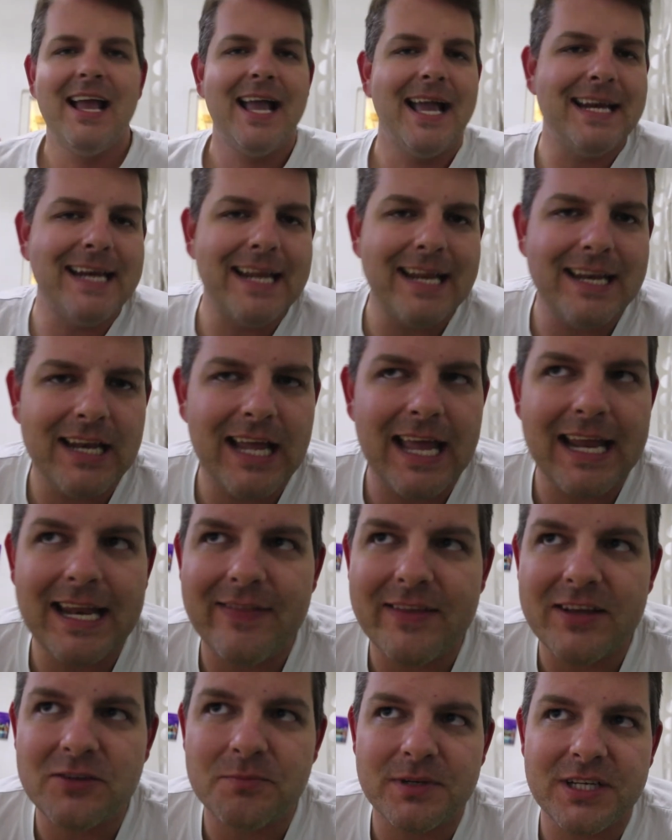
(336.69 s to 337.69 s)
And
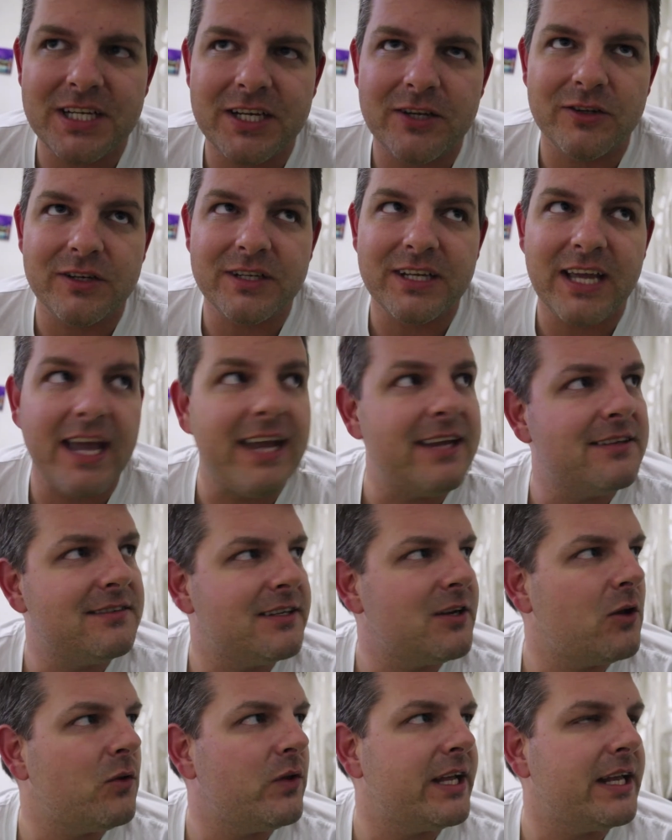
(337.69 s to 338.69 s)
in this particular case,
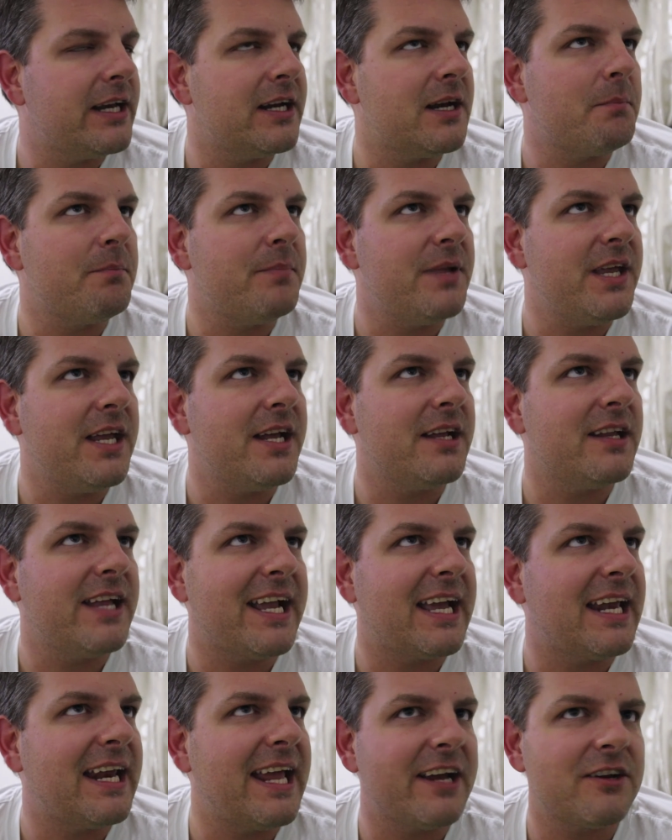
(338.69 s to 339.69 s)
it only ended up being
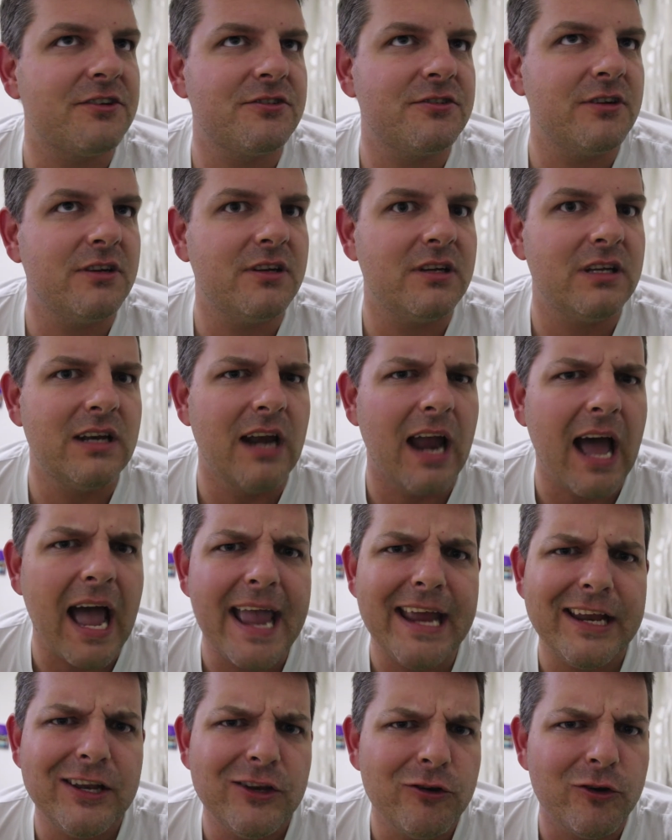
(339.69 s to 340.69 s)
like an extra
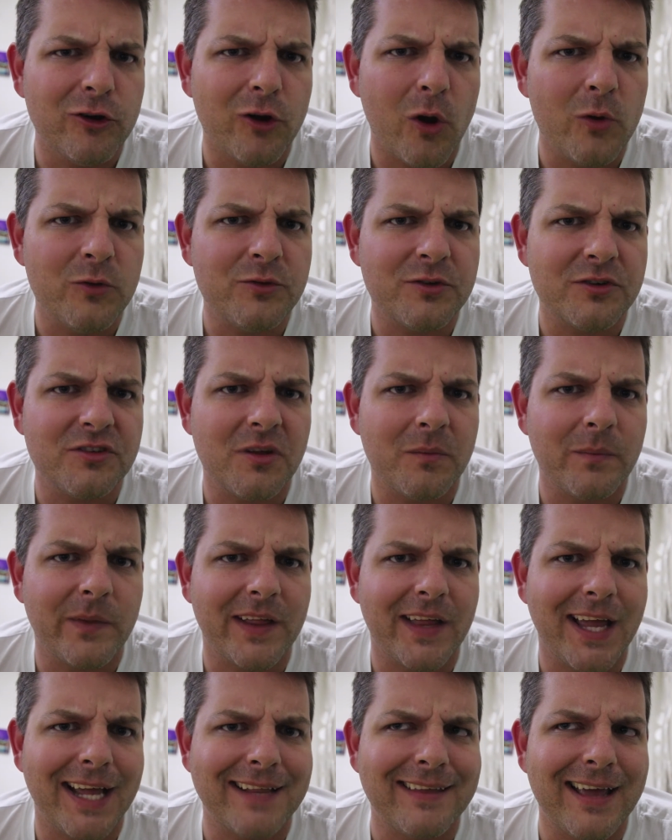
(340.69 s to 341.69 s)
9 euros or
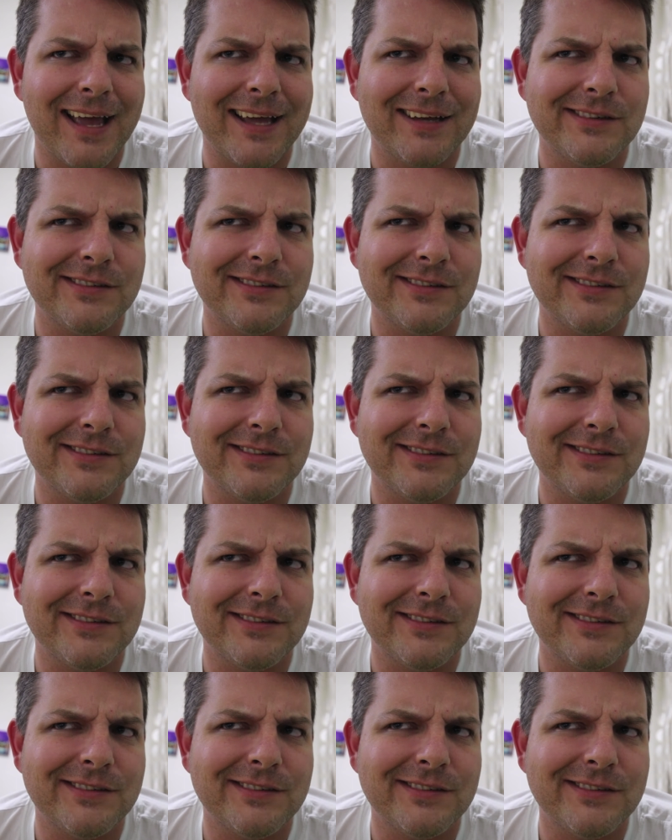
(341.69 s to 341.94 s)
something like that.